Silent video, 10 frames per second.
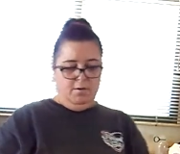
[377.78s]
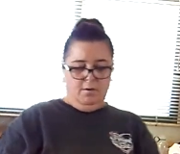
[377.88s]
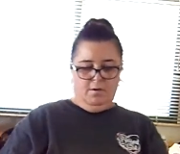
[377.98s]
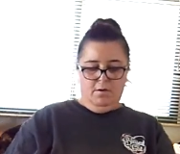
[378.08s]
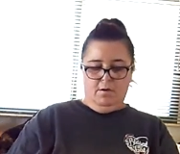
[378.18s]

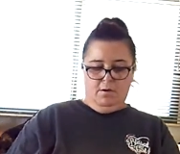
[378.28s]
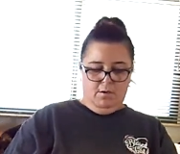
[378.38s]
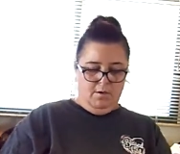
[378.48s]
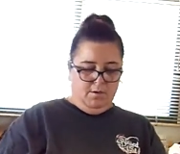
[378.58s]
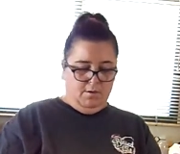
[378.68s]

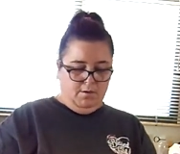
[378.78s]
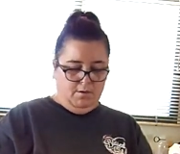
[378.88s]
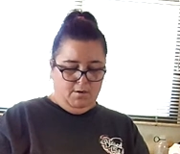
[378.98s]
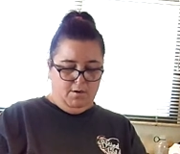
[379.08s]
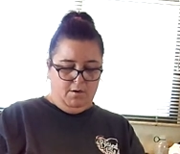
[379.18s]

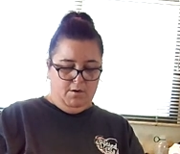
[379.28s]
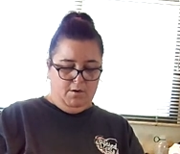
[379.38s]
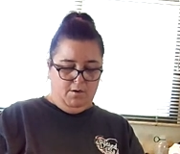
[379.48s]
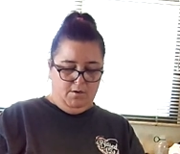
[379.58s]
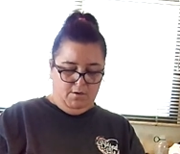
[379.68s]

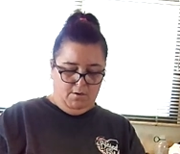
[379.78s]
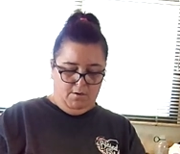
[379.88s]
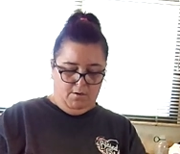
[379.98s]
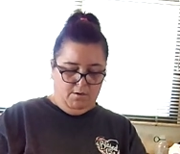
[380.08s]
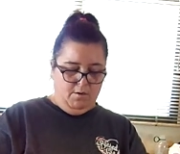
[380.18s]

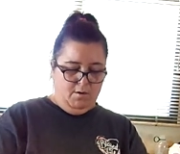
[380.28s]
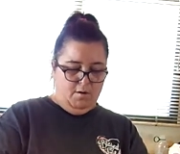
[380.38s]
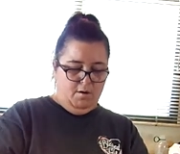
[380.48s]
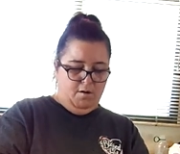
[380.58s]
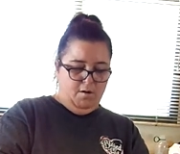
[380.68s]

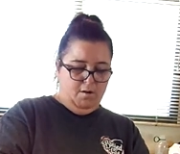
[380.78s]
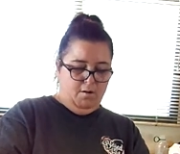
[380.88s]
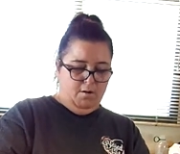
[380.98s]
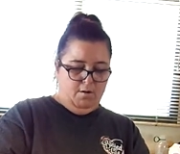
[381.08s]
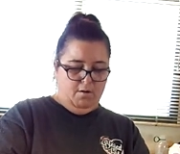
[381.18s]

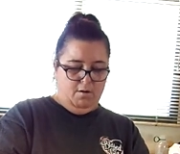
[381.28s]
(no one is talking)